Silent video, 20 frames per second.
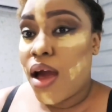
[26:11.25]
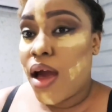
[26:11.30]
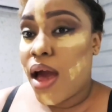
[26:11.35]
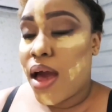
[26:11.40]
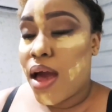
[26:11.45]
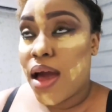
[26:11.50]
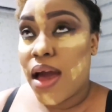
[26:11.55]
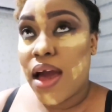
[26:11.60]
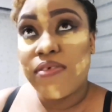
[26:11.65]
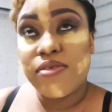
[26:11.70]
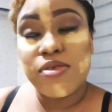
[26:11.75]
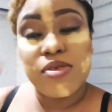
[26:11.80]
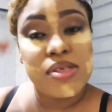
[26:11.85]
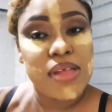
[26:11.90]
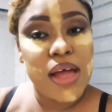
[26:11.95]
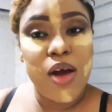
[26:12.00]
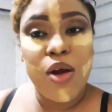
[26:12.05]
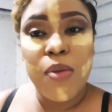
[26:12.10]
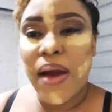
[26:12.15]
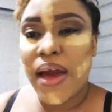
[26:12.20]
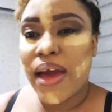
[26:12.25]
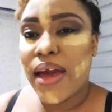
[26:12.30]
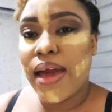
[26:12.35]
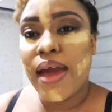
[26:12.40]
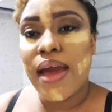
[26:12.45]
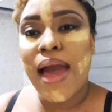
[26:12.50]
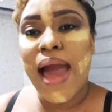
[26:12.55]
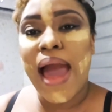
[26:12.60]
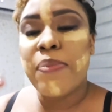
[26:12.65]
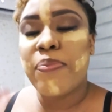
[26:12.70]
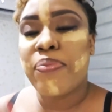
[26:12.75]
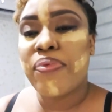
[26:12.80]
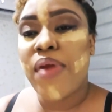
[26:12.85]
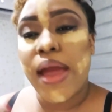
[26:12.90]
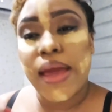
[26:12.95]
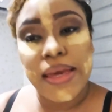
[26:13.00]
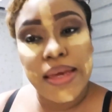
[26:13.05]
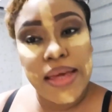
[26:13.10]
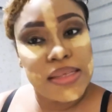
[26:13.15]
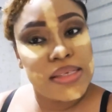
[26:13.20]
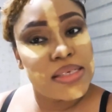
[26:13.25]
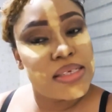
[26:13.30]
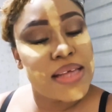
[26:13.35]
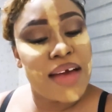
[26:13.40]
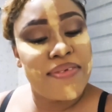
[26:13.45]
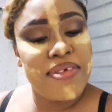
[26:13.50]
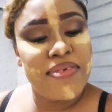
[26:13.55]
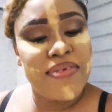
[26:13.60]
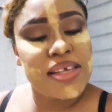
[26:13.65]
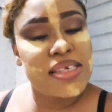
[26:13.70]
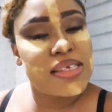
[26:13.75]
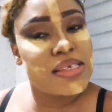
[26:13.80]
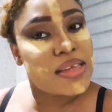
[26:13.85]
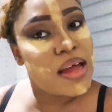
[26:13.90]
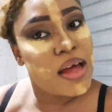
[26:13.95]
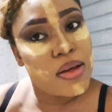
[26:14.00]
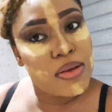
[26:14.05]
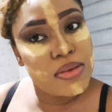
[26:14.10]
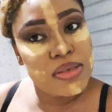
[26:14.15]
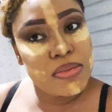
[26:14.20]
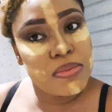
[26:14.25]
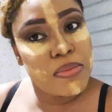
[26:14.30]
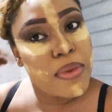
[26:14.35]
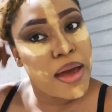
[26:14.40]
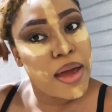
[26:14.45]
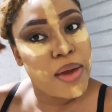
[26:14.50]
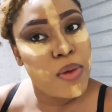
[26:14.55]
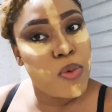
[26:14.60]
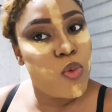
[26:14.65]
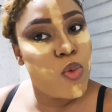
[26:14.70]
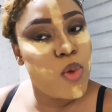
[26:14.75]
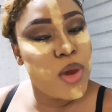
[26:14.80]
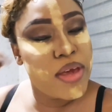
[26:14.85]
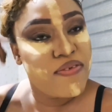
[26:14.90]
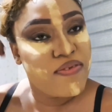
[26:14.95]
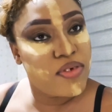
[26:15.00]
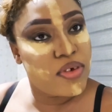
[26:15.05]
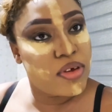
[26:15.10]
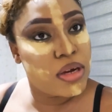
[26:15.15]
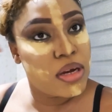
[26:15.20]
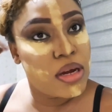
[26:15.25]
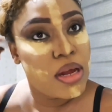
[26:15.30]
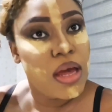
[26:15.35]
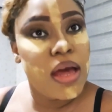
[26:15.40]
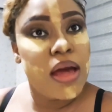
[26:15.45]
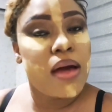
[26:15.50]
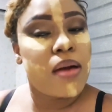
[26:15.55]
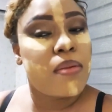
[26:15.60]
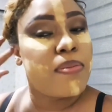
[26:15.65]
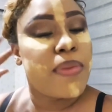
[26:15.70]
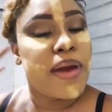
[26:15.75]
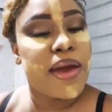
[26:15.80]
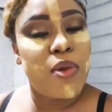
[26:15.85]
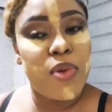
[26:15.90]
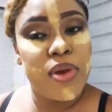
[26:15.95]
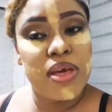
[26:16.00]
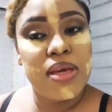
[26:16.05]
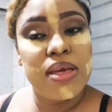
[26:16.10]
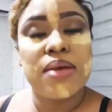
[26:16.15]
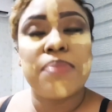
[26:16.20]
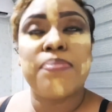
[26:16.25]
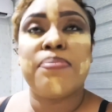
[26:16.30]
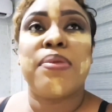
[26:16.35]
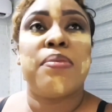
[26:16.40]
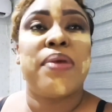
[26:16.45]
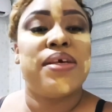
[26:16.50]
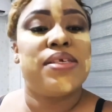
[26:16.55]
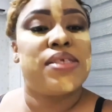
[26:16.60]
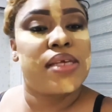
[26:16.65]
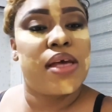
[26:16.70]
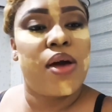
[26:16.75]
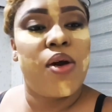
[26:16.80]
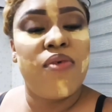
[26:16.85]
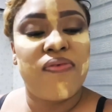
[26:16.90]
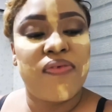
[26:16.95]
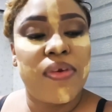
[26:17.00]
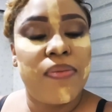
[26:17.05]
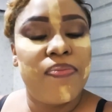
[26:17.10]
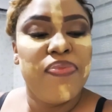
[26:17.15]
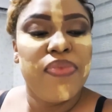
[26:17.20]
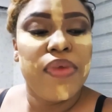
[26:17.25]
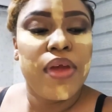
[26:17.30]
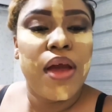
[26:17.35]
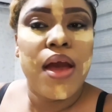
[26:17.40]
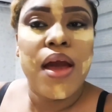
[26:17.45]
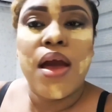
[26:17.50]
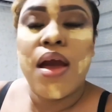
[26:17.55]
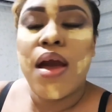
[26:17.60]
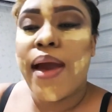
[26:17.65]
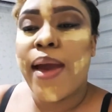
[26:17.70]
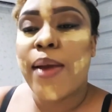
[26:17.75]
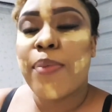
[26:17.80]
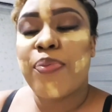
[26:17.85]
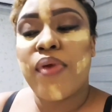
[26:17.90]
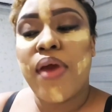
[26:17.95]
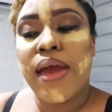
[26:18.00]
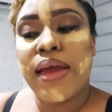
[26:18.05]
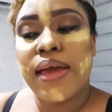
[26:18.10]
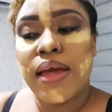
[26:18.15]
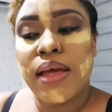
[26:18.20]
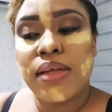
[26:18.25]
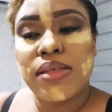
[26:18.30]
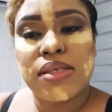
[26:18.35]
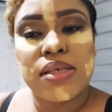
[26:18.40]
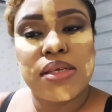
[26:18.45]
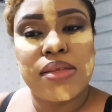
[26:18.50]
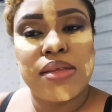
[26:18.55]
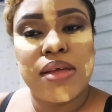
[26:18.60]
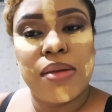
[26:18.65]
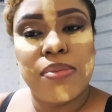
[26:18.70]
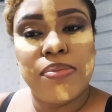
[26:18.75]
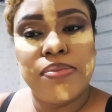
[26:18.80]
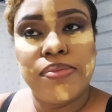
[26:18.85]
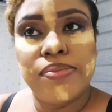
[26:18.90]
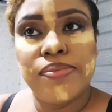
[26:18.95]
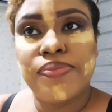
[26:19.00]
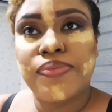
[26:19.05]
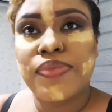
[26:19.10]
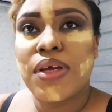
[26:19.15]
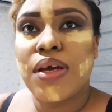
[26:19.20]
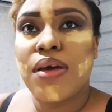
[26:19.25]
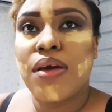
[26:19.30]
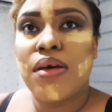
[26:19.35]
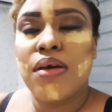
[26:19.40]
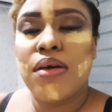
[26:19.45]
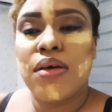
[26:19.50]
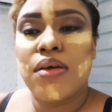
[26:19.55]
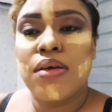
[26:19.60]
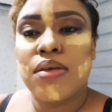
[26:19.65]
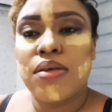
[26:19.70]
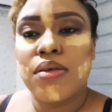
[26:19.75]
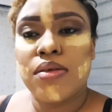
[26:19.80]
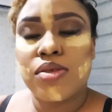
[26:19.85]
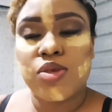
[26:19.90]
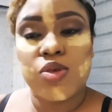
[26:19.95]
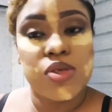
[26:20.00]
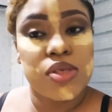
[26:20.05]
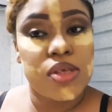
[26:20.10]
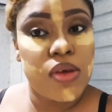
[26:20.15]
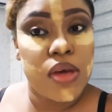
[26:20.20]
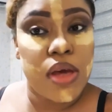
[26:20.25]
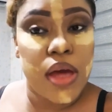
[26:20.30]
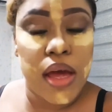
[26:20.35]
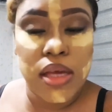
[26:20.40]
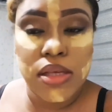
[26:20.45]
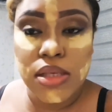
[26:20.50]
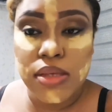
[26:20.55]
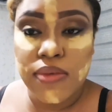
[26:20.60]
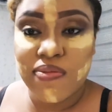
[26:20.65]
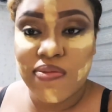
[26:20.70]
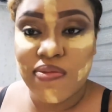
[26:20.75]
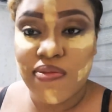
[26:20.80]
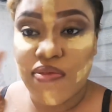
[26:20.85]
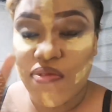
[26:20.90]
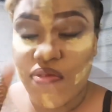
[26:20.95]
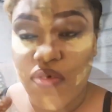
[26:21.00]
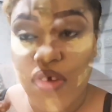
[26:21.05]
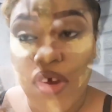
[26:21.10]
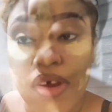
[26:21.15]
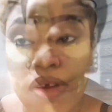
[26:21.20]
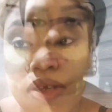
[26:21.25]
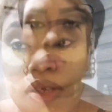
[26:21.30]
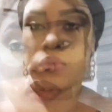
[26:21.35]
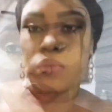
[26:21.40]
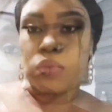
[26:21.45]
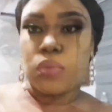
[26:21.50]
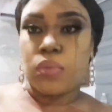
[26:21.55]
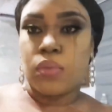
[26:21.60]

I have to style my pray I get it. I've never styled my weave on my wig by myself. I pray I get it. Um, so see you guys very soon.